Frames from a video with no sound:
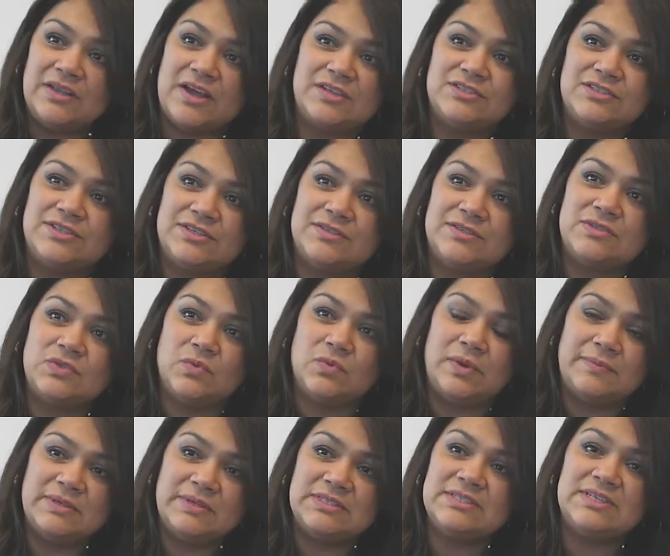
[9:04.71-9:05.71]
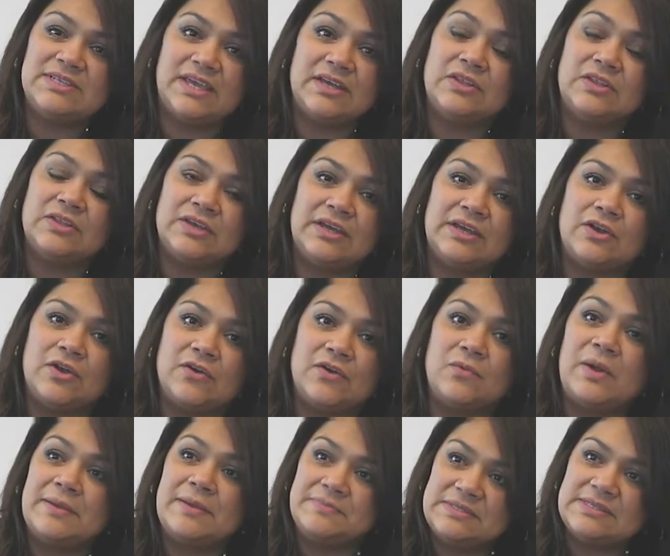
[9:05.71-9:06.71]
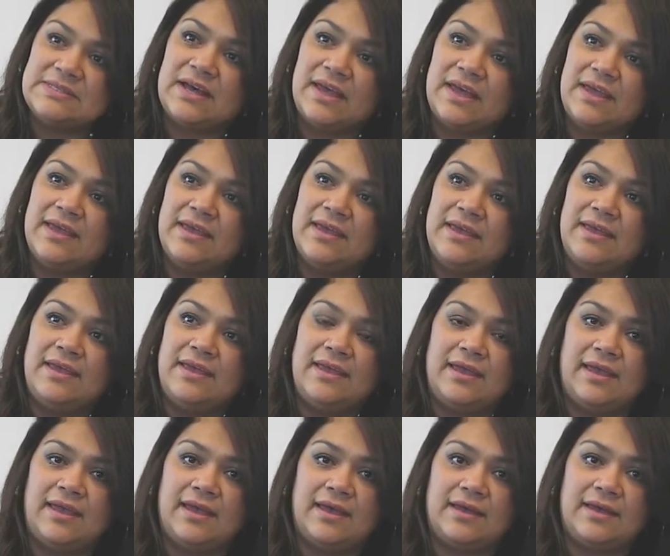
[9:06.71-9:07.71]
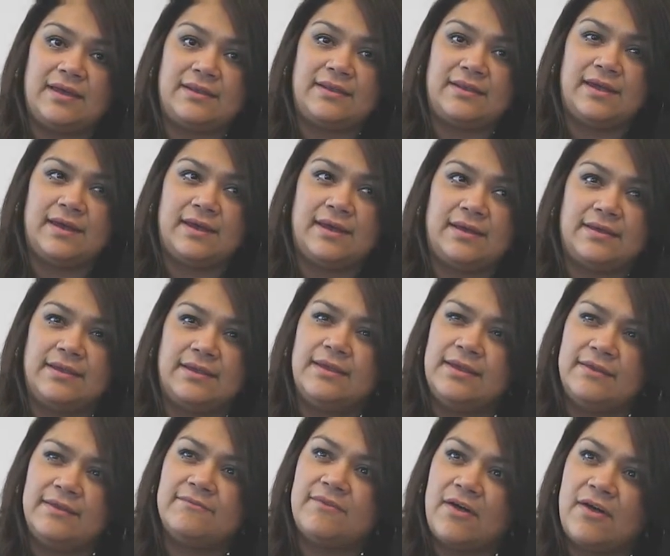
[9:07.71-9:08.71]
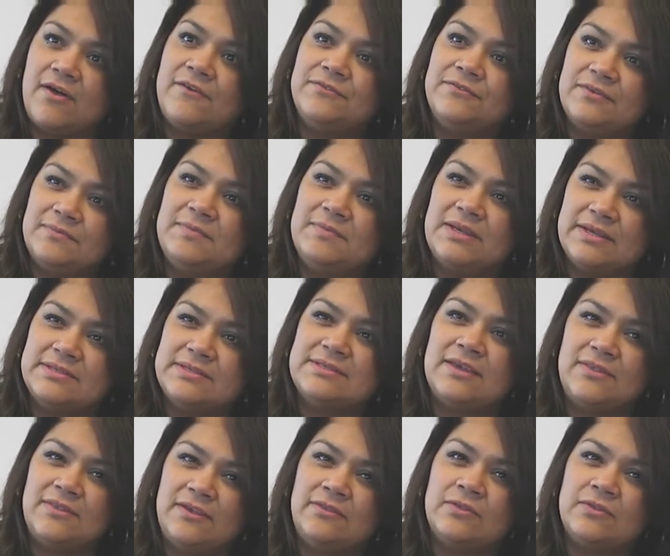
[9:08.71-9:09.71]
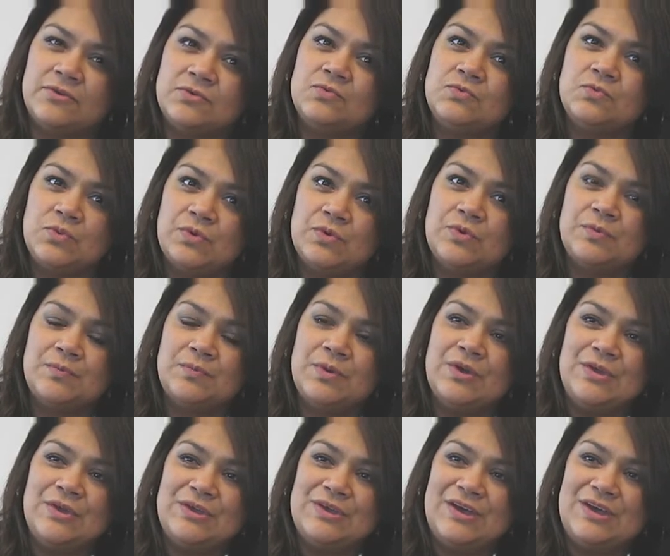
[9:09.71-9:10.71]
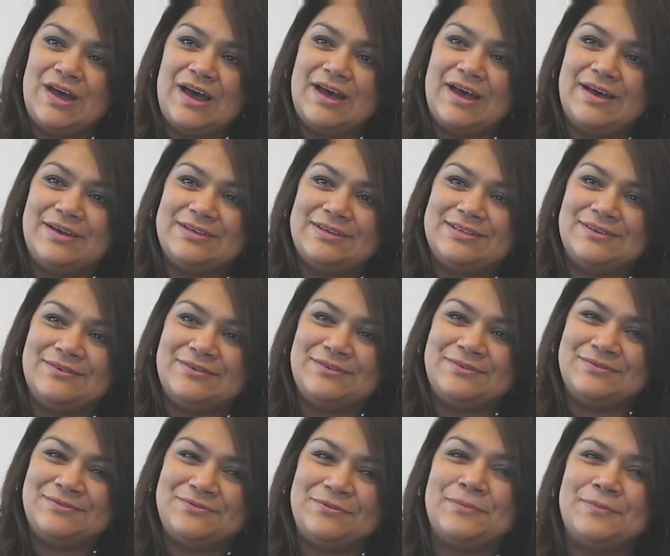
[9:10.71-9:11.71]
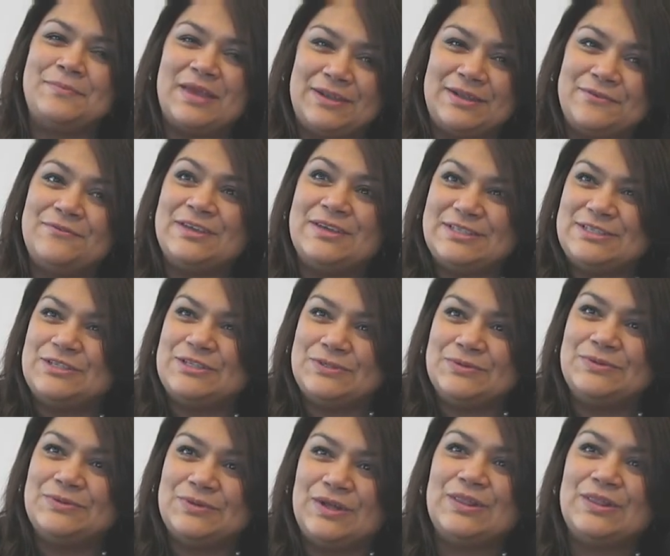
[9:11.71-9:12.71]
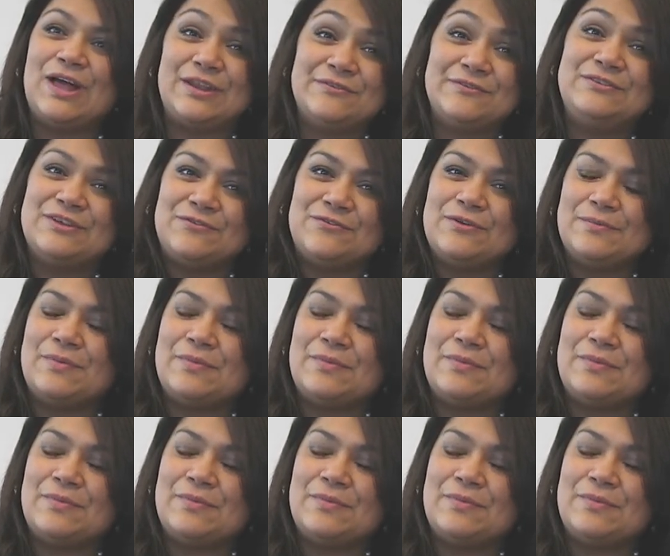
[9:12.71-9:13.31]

not just women, to take a look at our website and get involved, because I think there's room for benefit to a lot of different